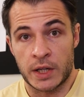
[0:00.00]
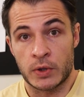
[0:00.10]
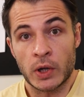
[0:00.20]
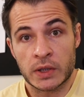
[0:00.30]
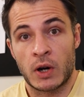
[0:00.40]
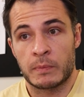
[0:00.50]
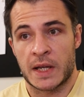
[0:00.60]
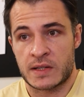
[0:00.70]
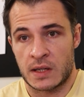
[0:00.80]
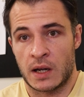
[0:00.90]
not
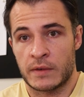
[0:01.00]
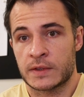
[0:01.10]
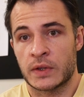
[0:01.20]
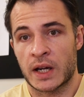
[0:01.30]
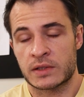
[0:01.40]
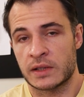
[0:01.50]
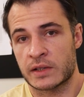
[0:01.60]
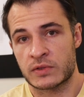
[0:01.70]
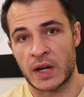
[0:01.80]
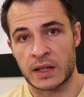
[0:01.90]
complex enough to actually
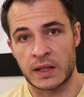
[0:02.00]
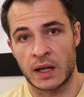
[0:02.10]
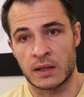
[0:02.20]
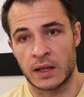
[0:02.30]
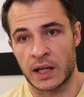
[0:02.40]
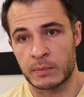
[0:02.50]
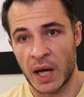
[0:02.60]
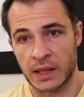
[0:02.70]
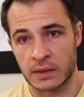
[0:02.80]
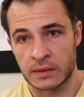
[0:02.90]
extract the underlying
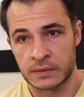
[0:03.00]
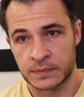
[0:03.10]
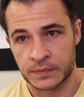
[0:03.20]
pattern.